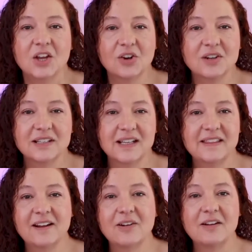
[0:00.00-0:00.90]
Currently,
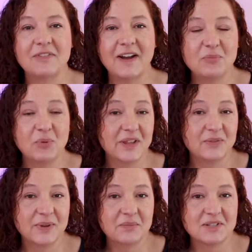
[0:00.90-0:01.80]
they are at
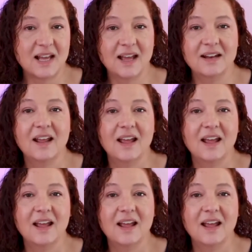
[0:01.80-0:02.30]
5.3%,